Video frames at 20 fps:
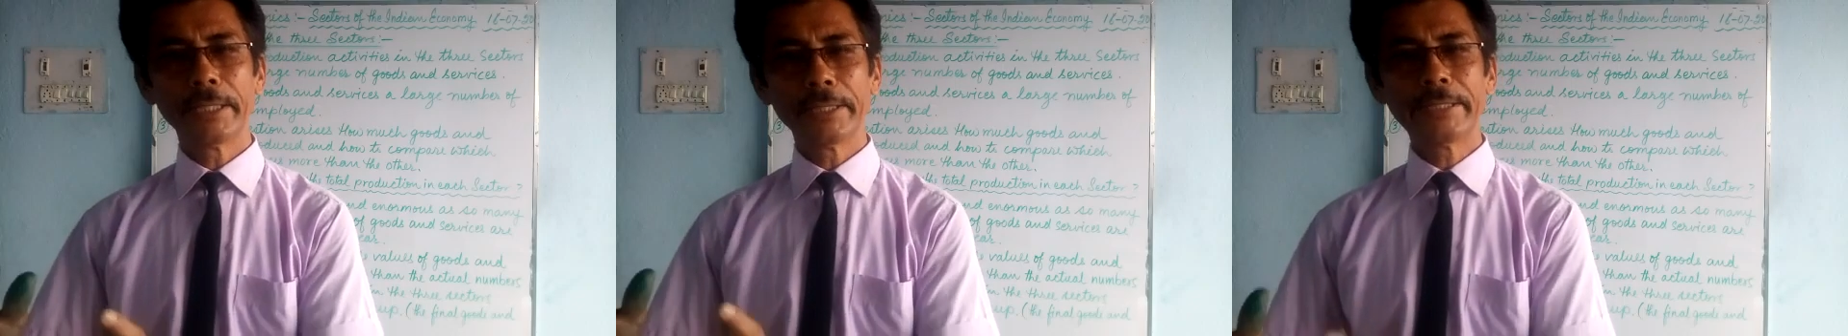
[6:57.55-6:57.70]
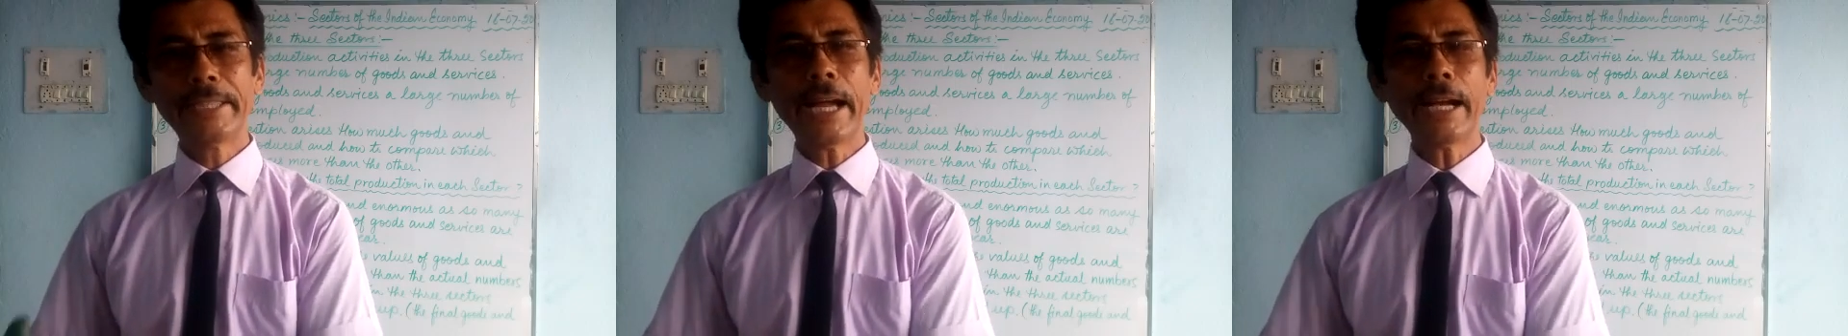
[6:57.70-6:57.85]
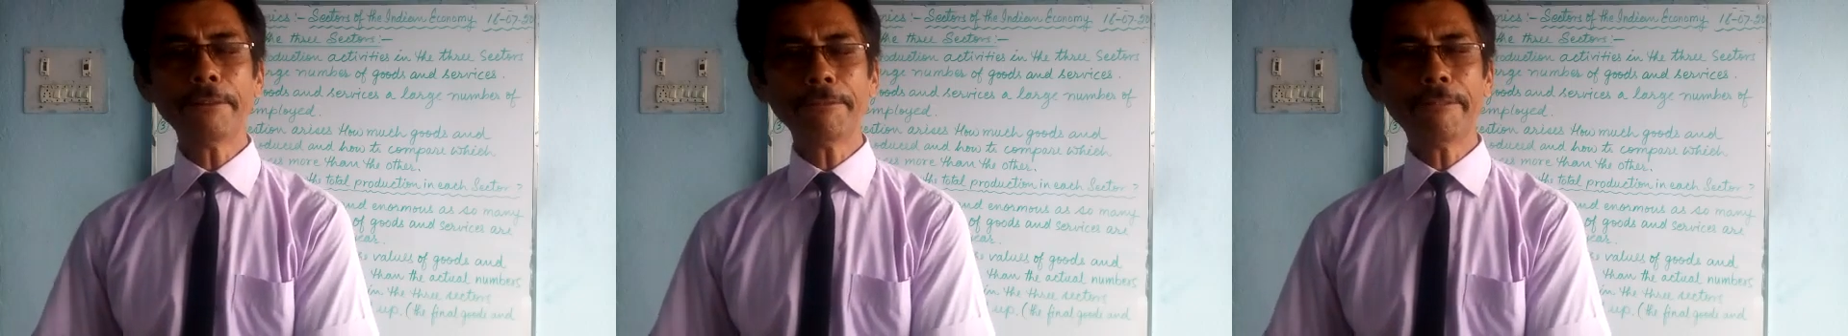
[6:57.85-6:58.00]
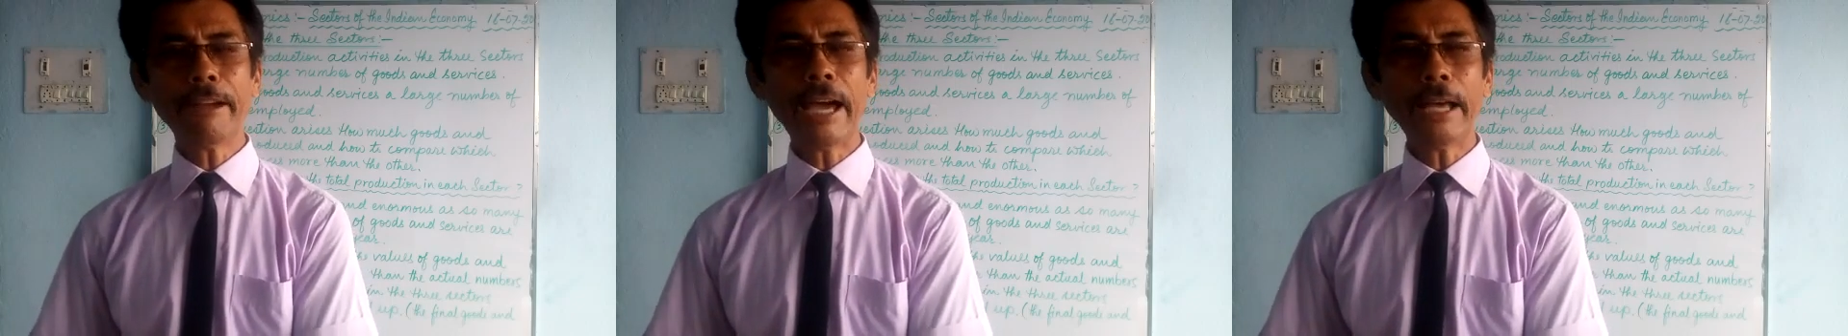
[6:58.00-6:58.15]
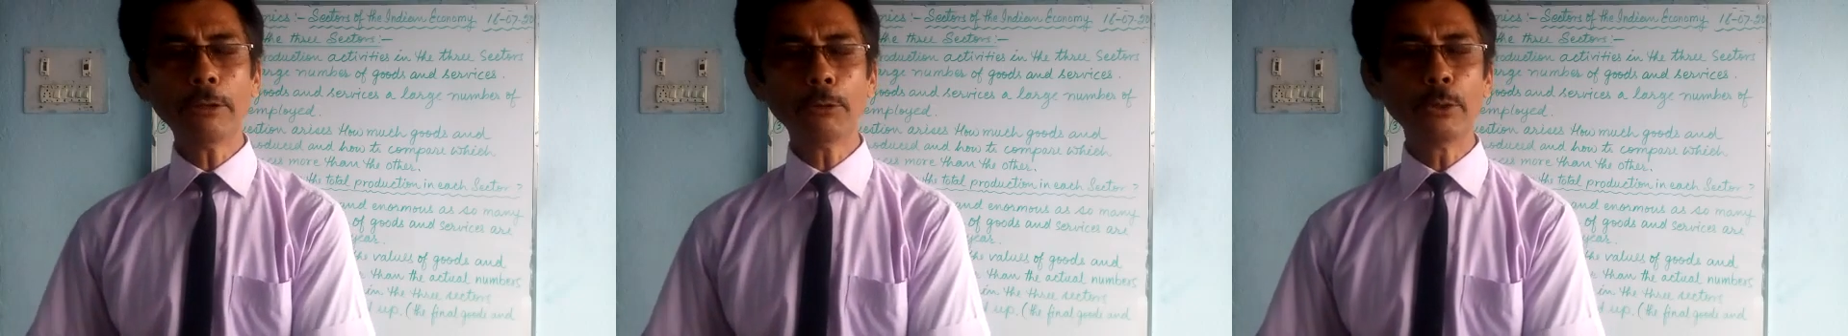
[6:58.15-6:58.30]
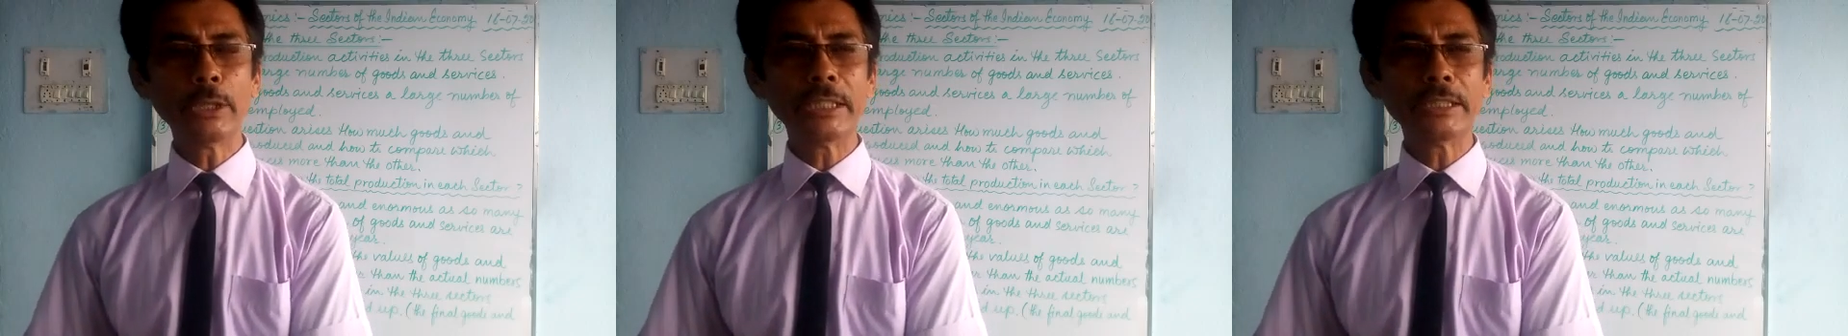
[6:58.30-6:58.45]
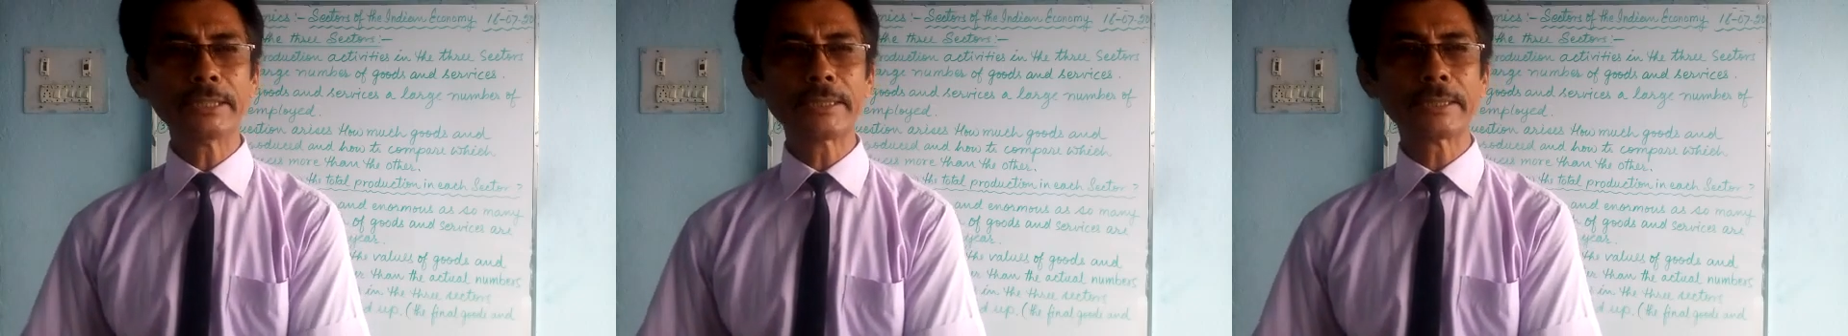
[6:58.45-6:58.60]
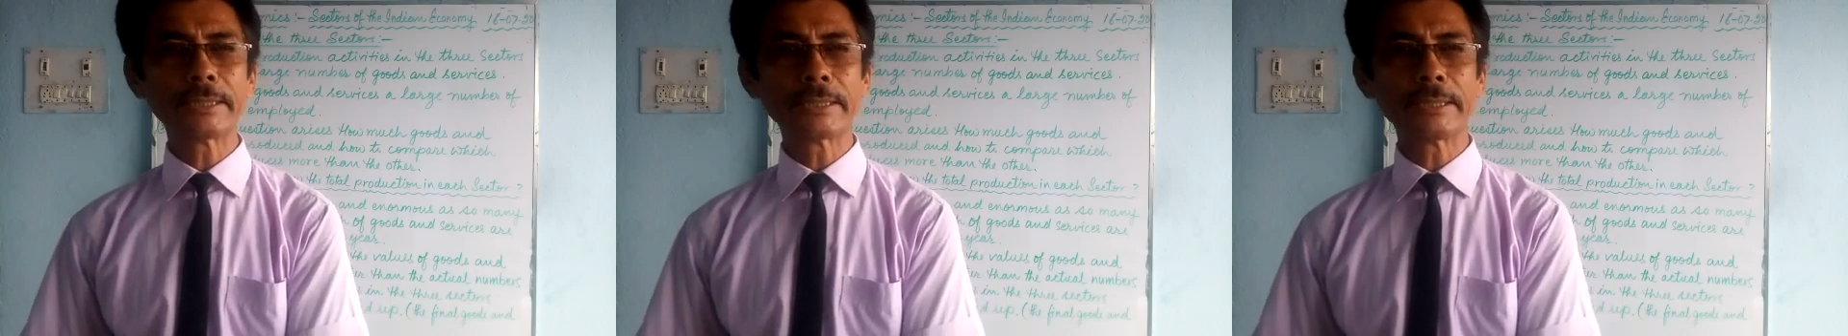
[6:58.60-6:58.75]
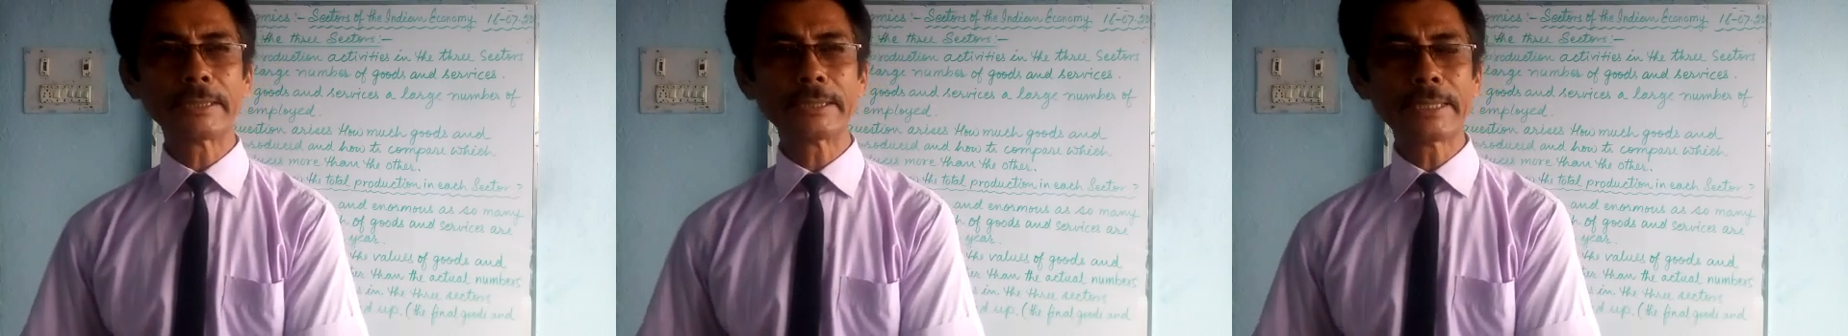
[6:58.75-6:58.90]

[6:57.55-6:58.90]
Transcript: That value is